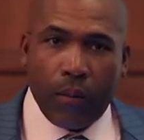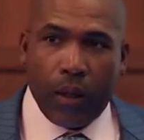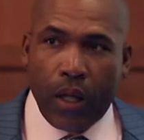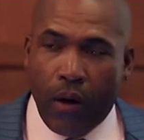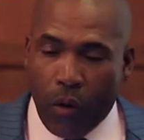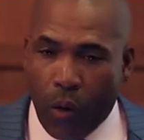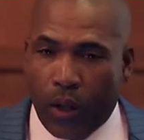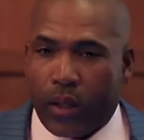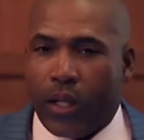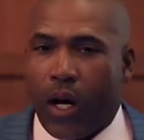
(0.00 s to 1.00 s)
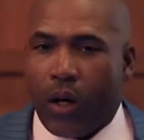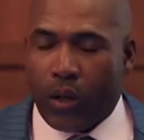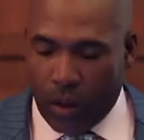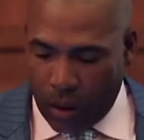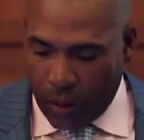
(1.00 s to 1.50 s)
But they never wanted to tell
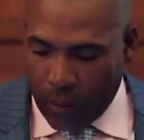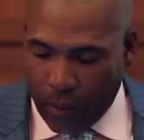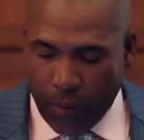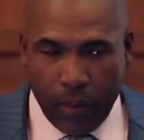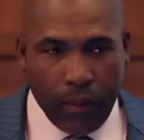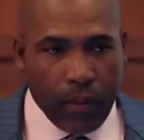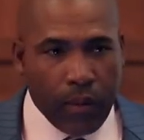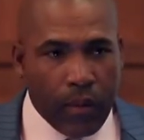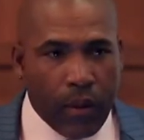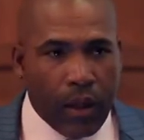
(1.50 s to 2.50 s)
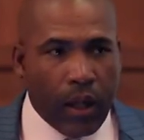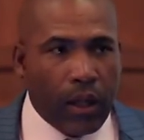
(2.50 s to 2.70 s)
you that,